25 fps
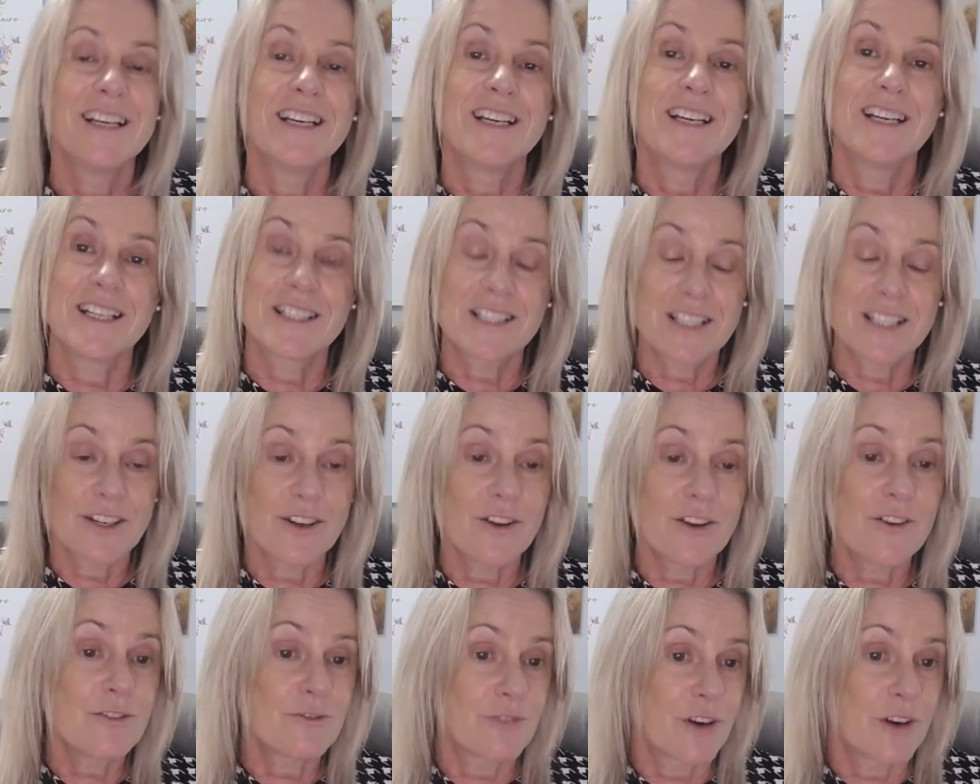it's a
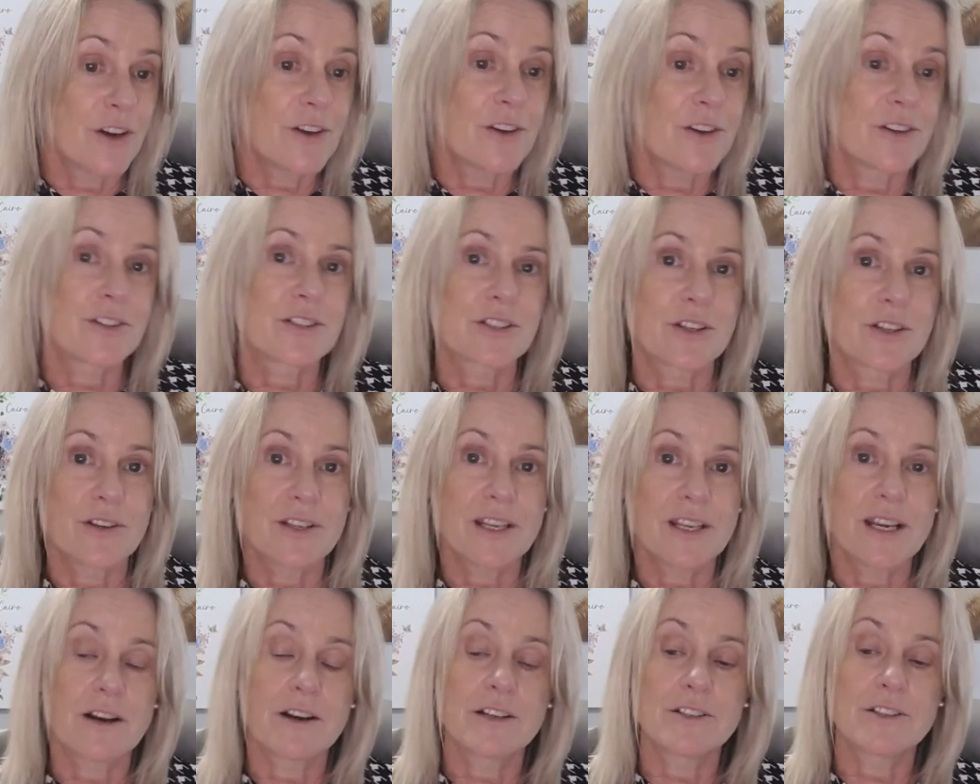long road. So,
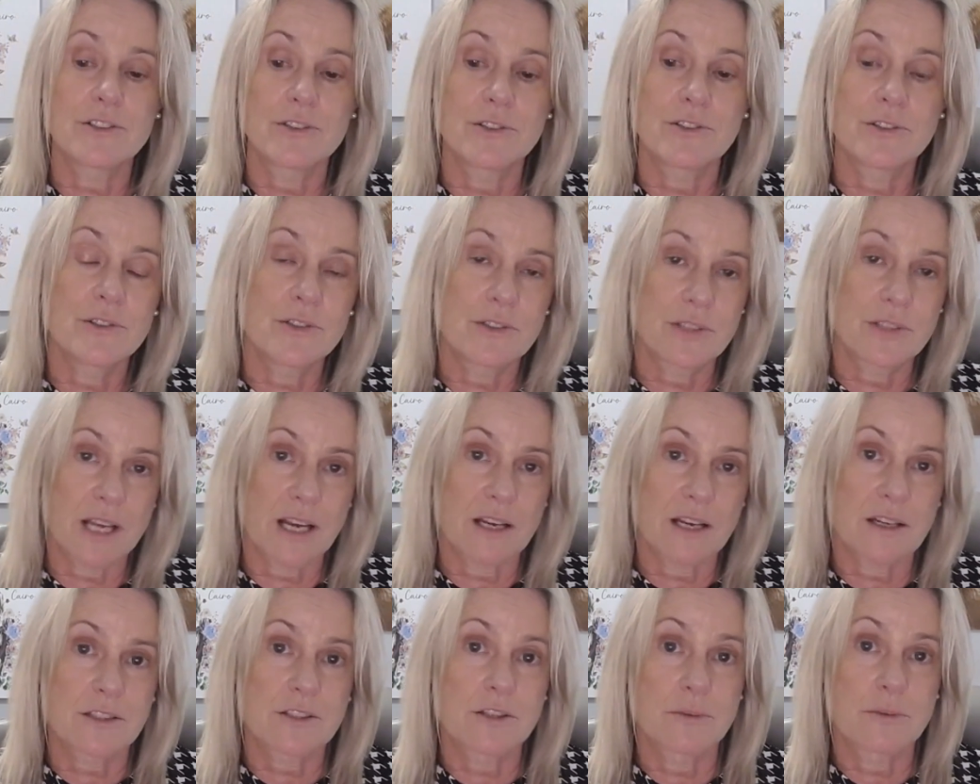yeah, I do
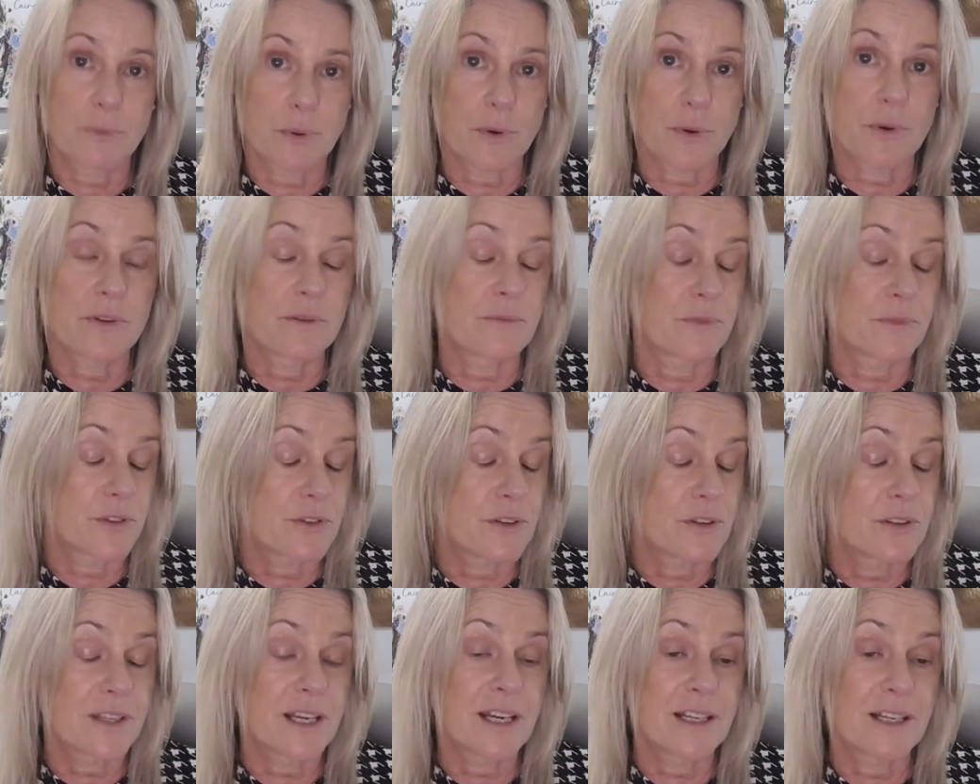support them
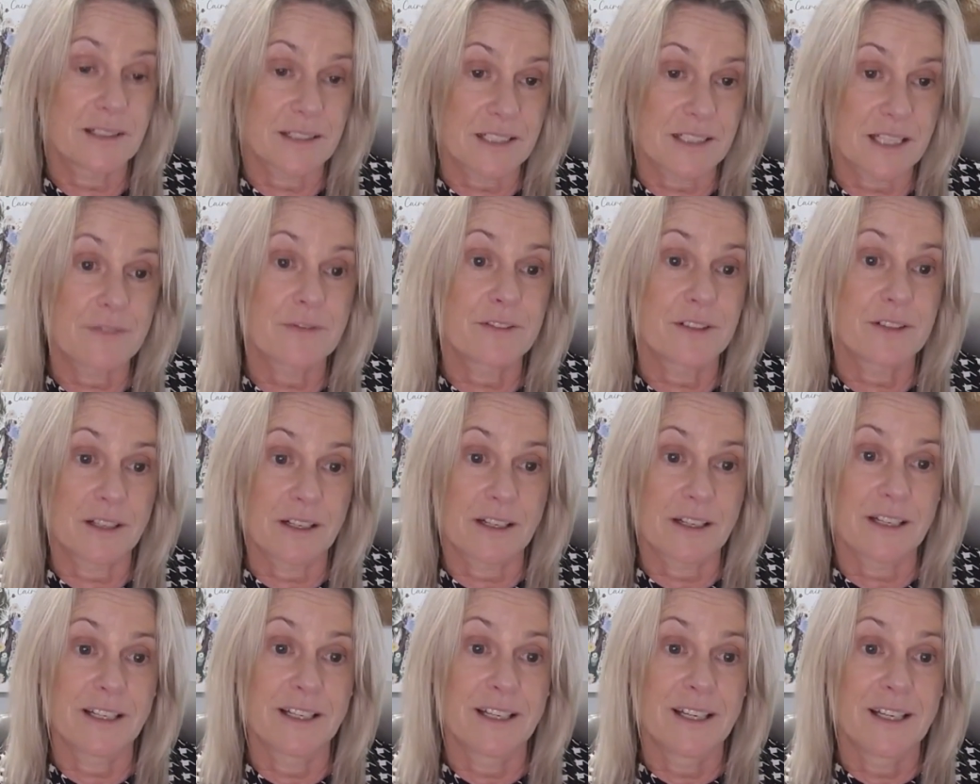through that,
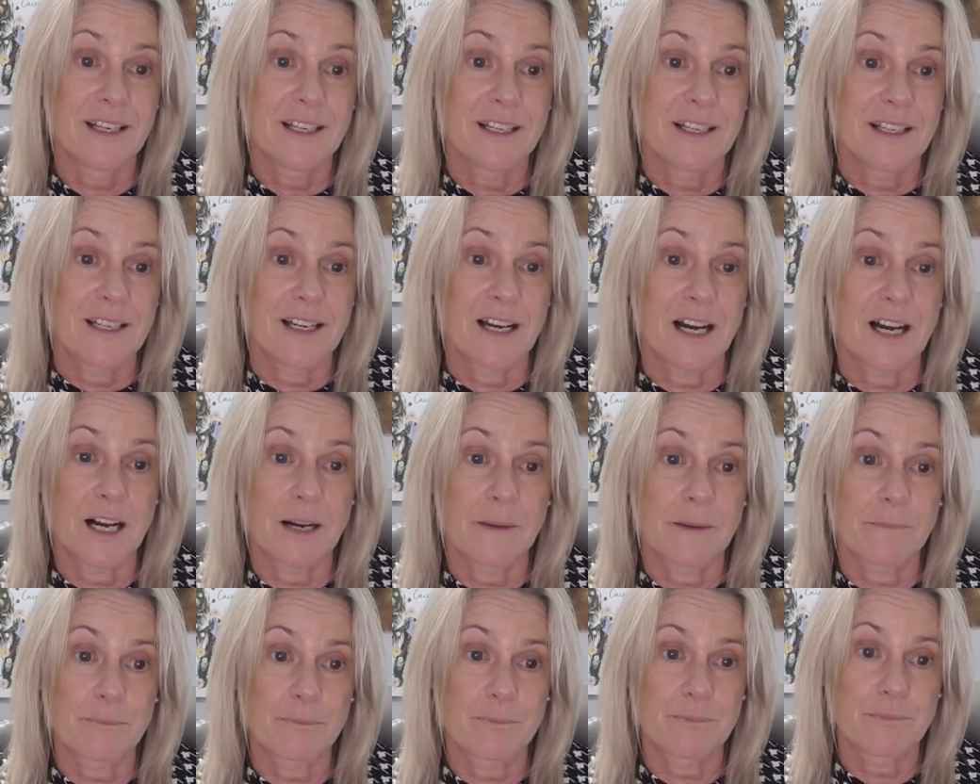definitely,
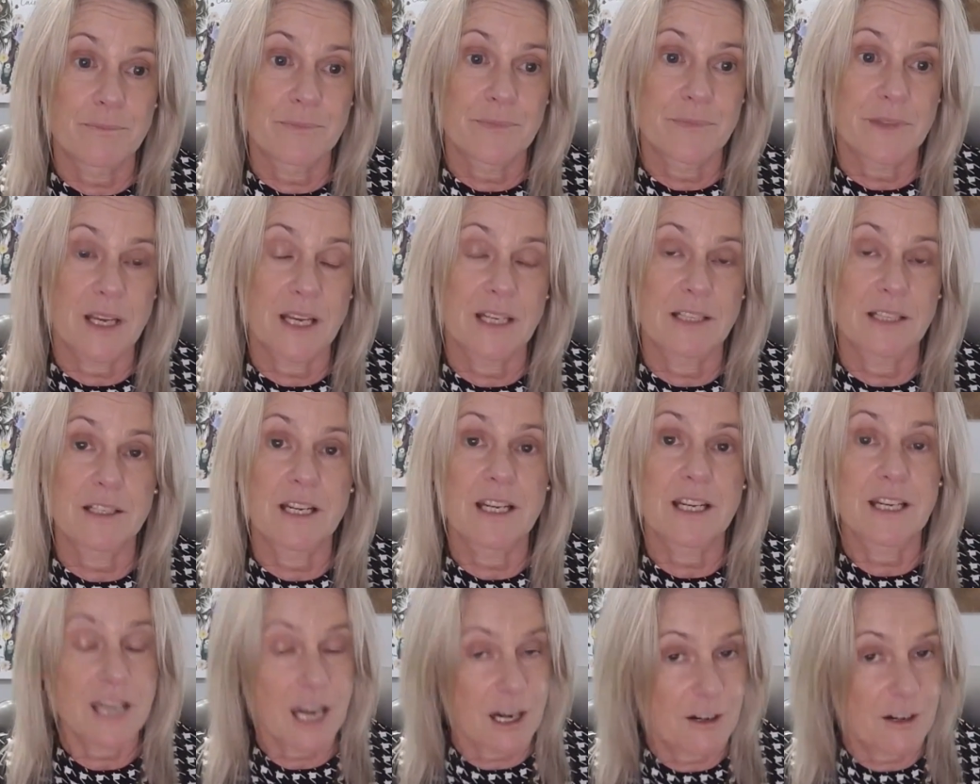and
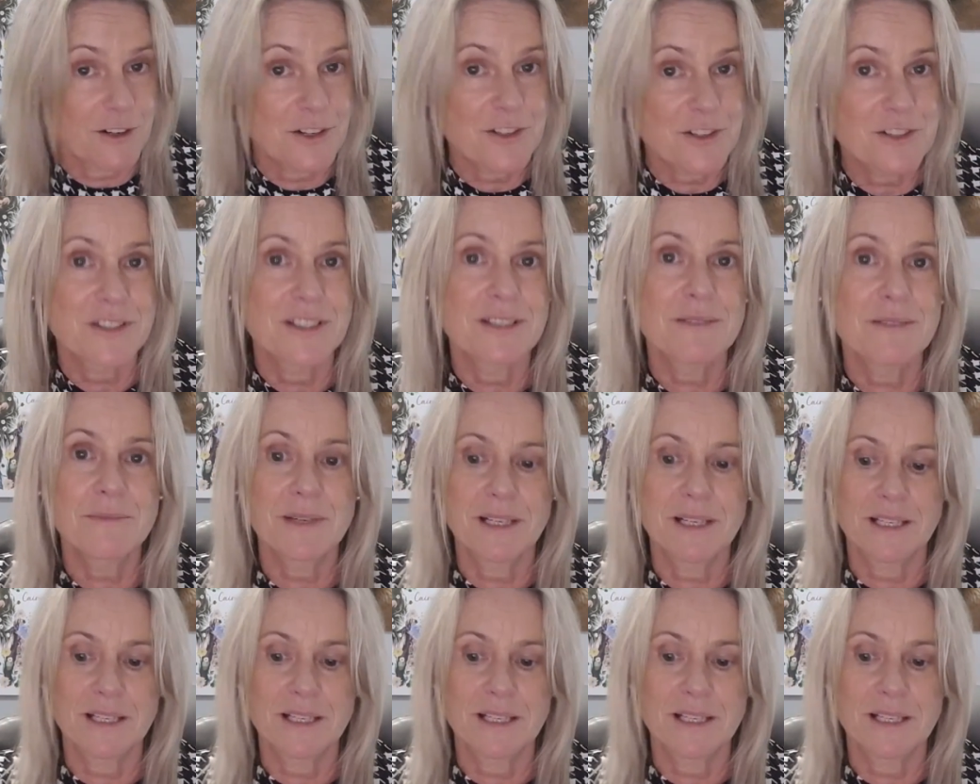encourage them.